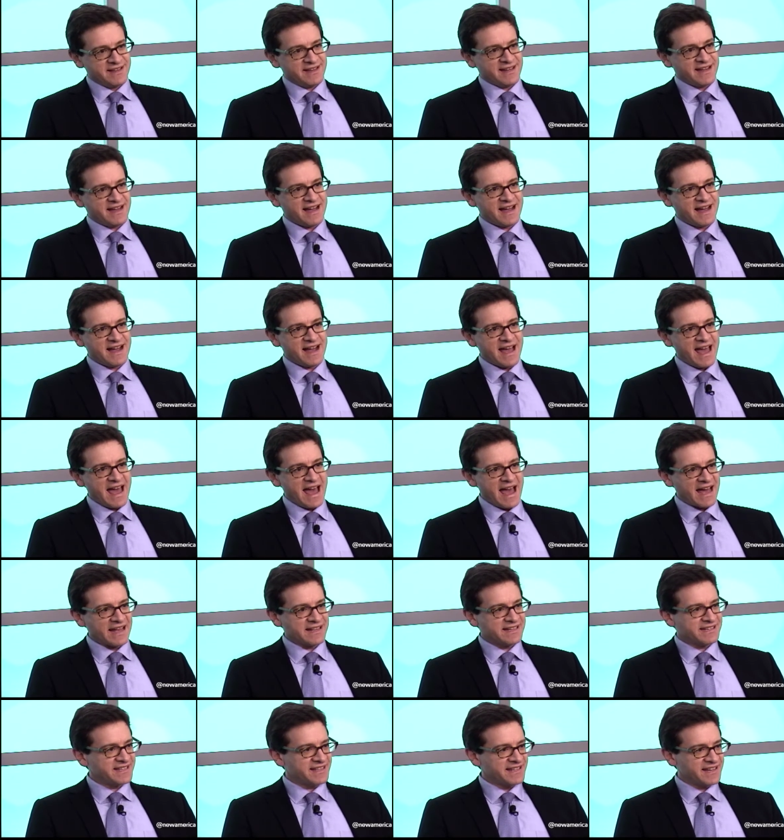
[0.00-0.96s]

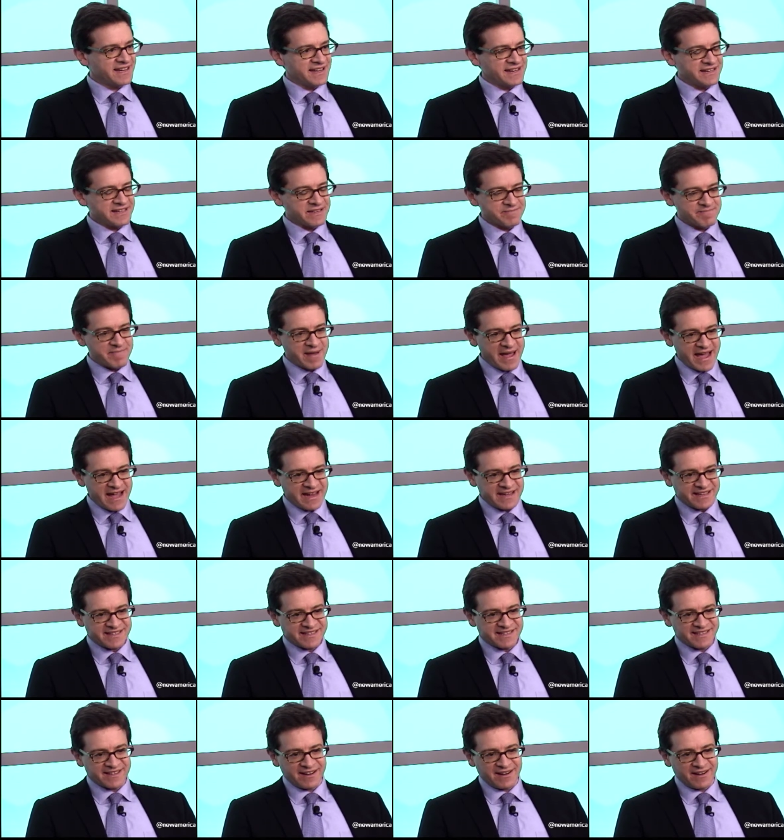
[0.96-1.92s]
As the
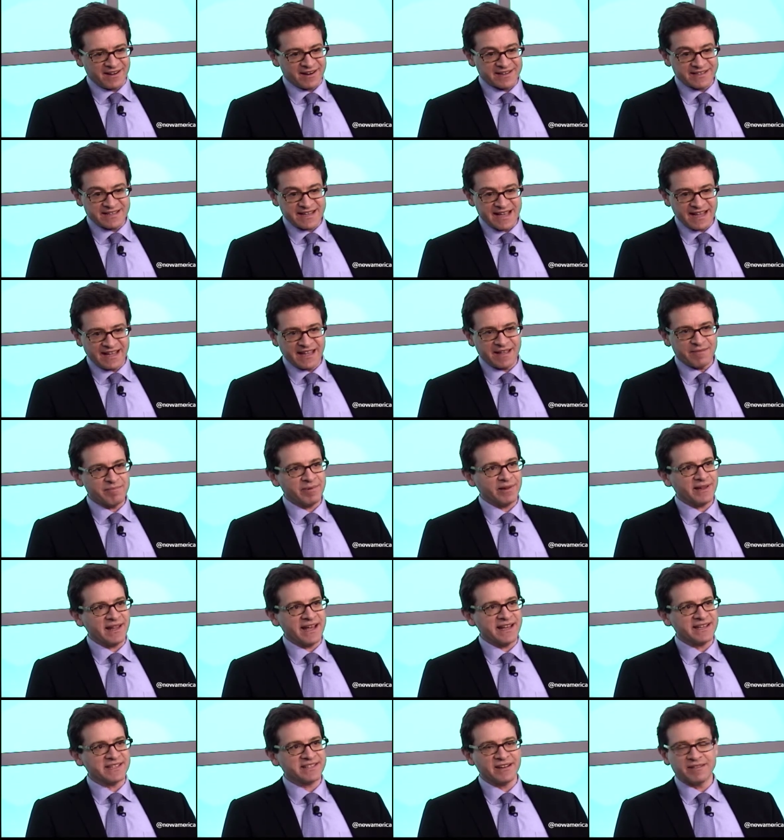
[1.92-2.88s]
debates are taking
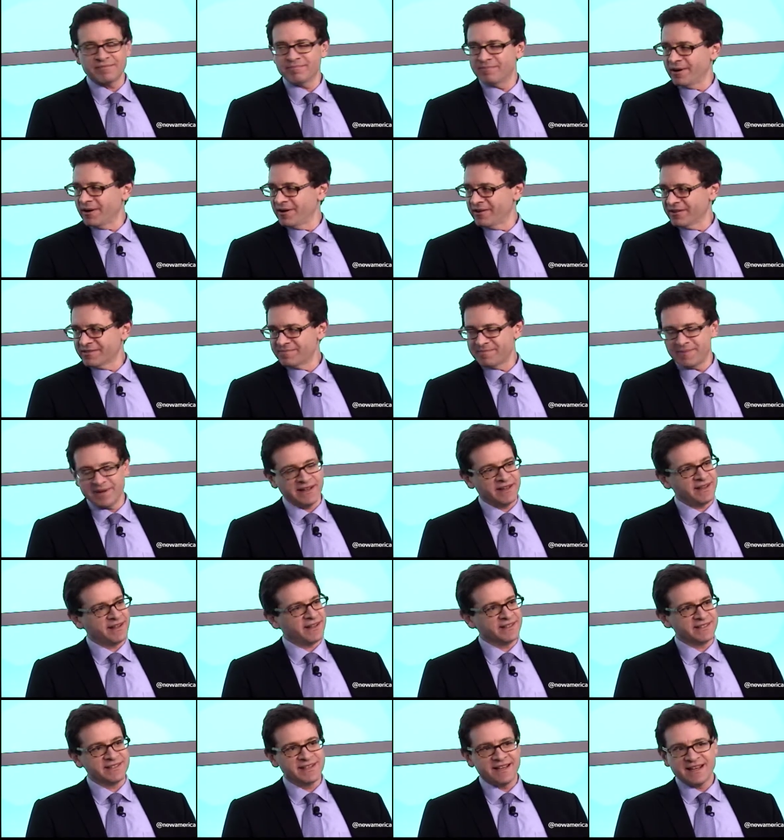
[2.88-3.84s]
place on both
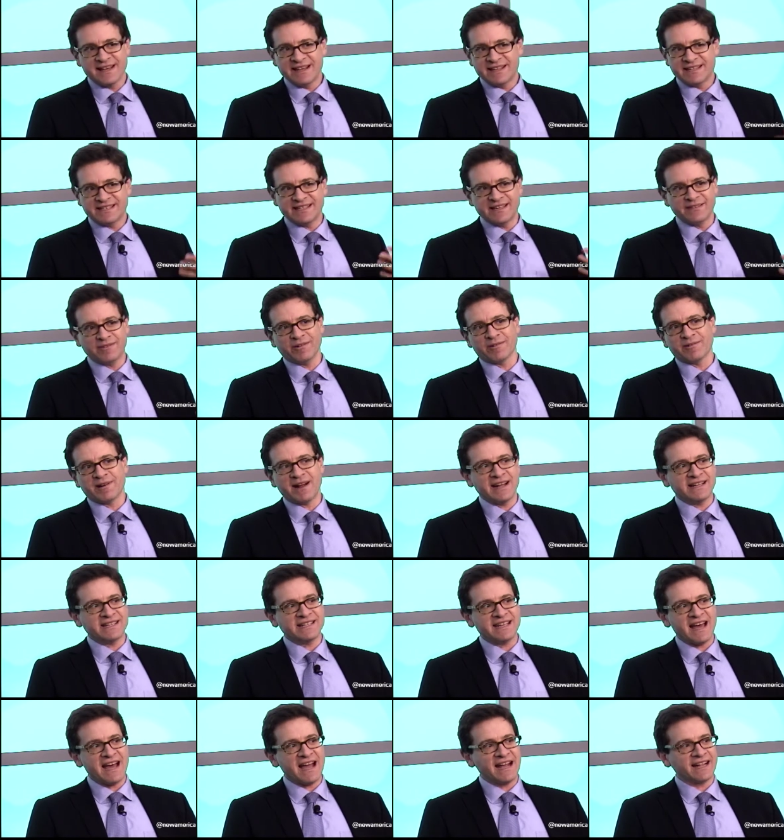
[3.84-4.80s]
bills, civil
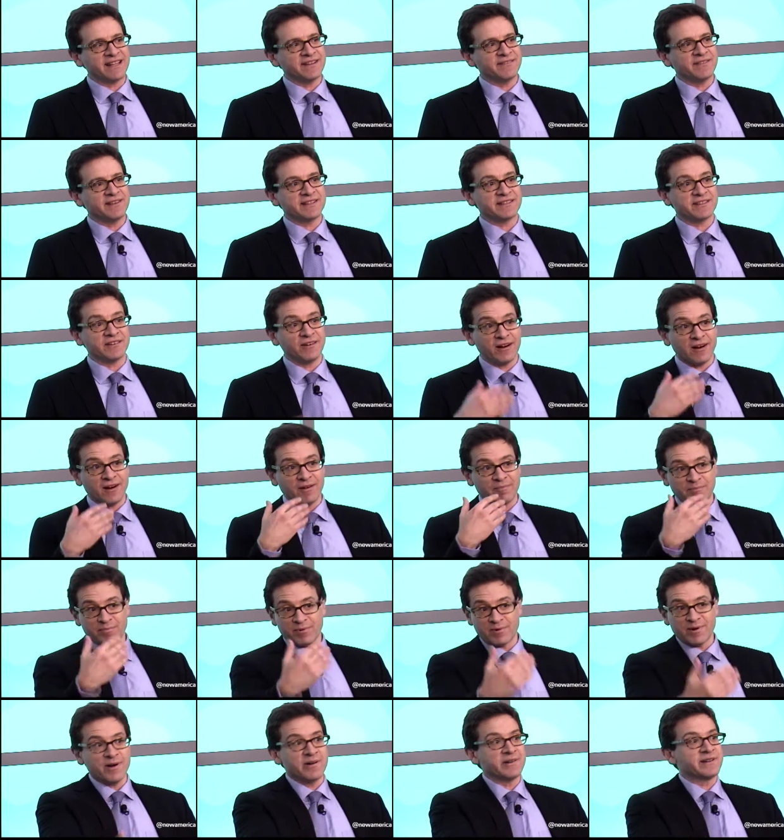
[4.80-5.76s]
rights activists are
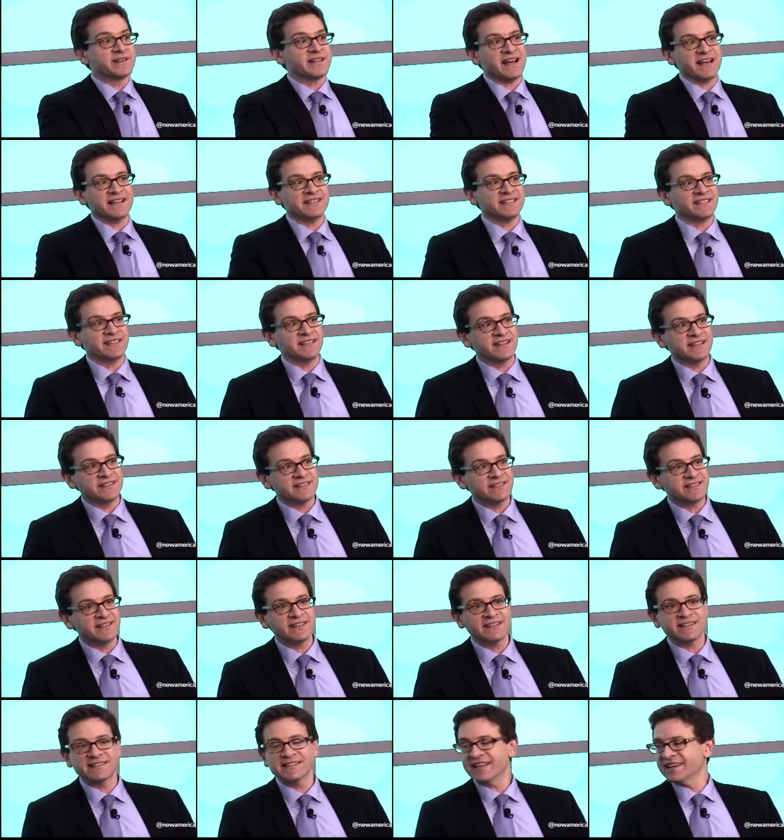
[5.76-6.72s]
protesting in
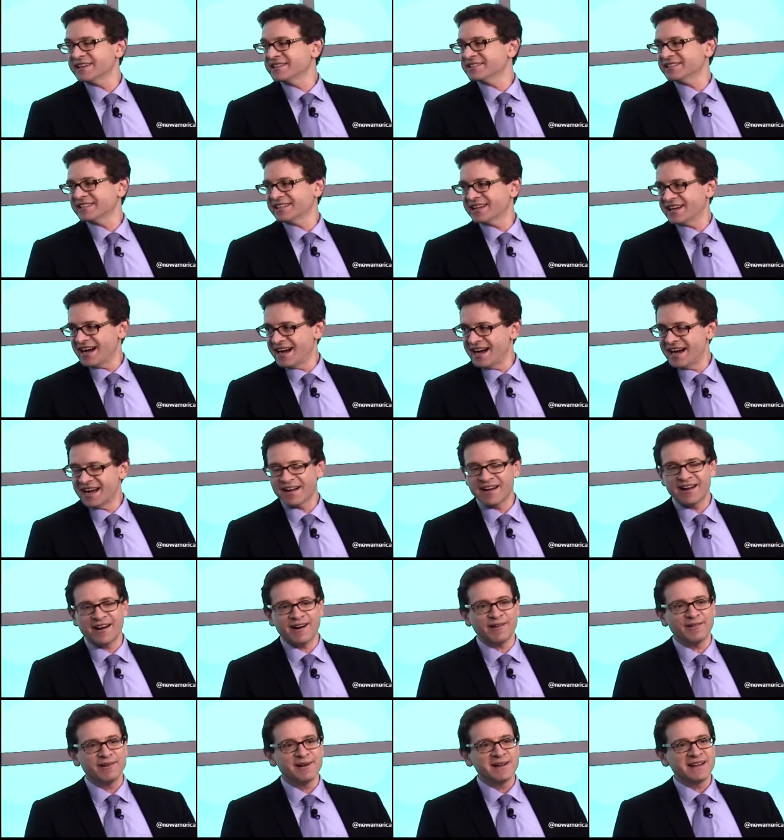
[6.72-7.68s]
cities like
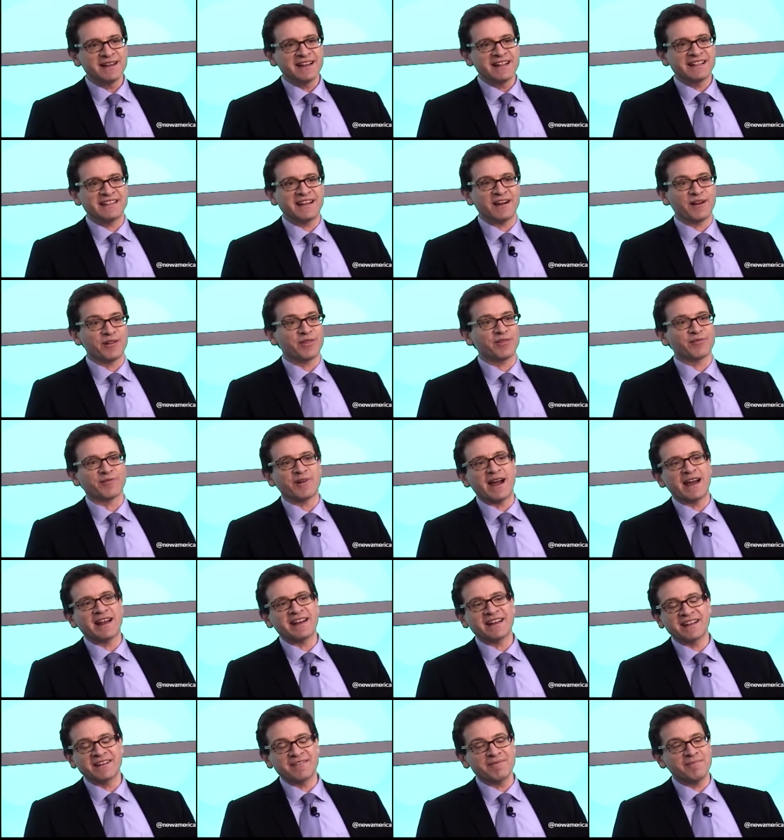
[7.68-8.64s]
Chicago. They are
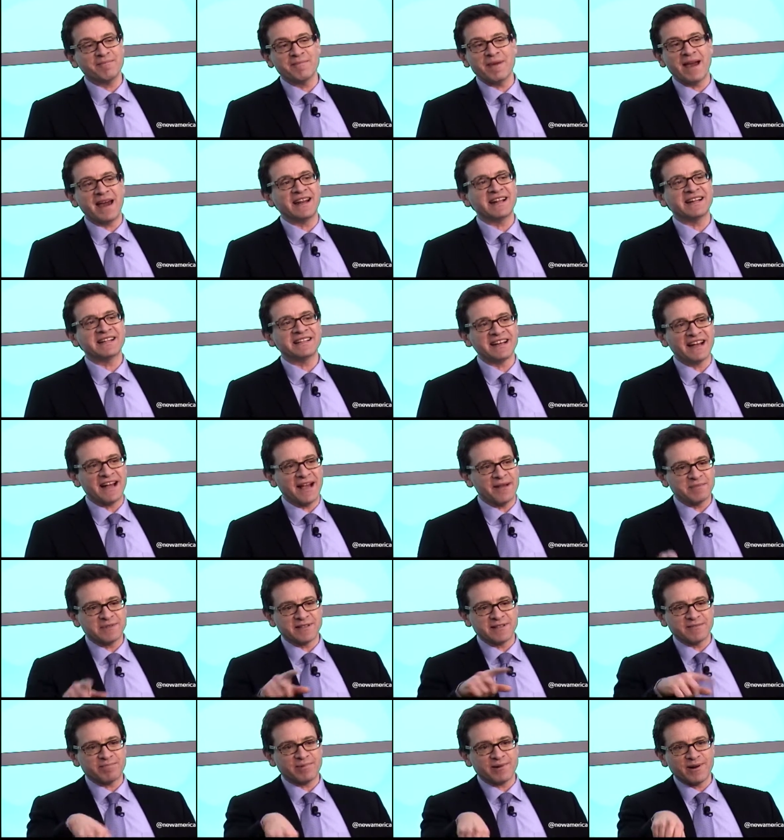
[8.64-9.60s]
threatening many
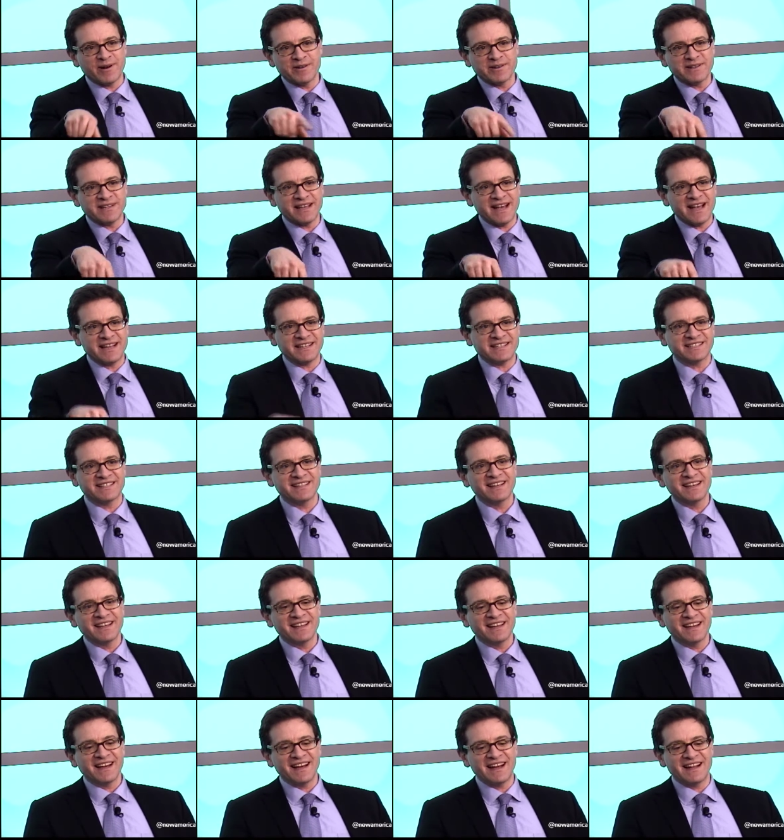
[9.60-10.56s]
times to protest
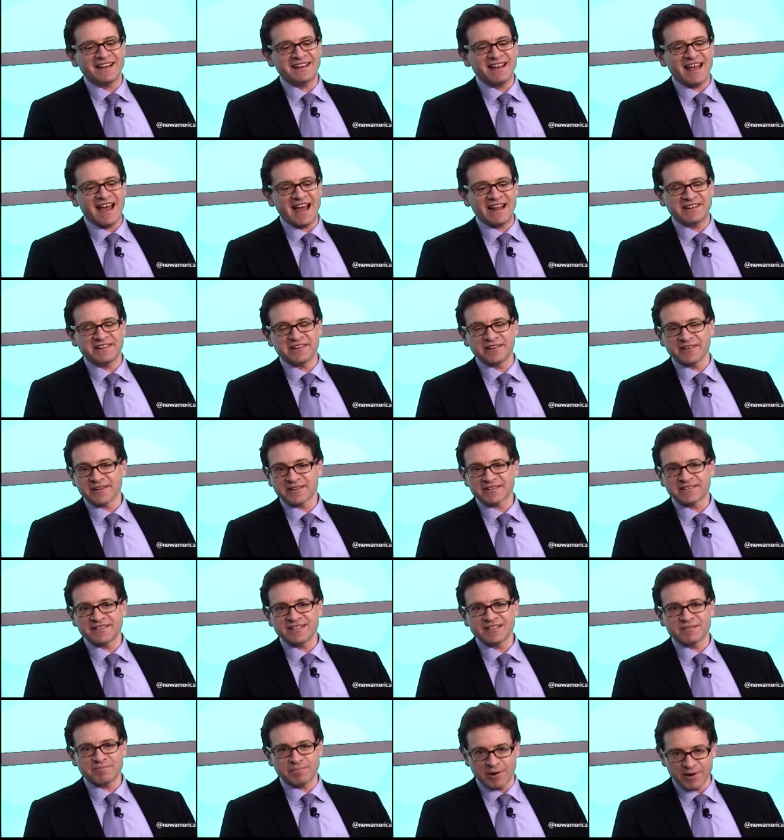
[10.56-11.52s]
at
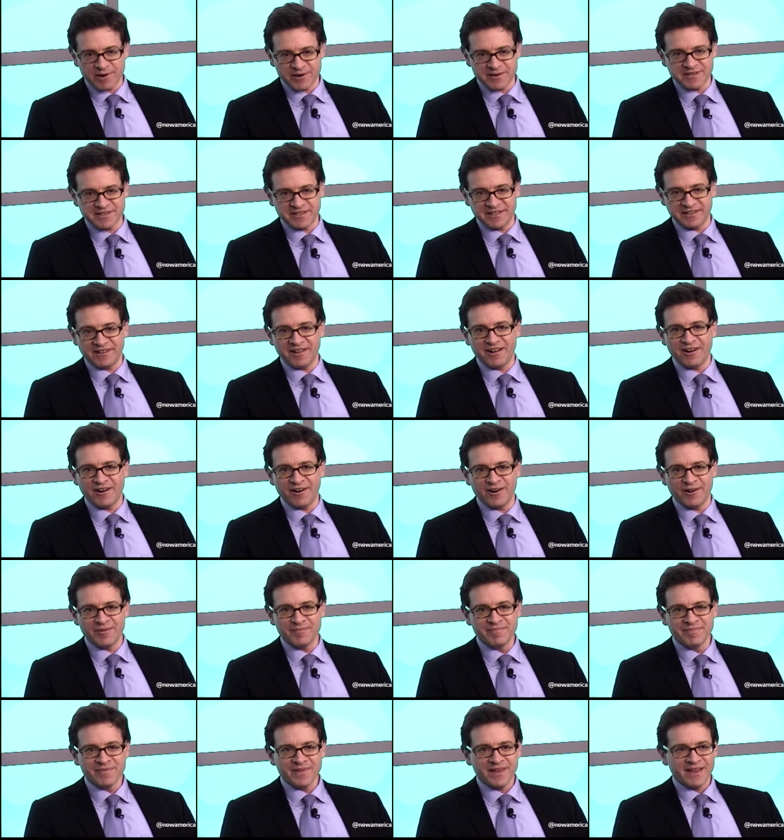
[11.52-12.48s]
Dirksen's personal home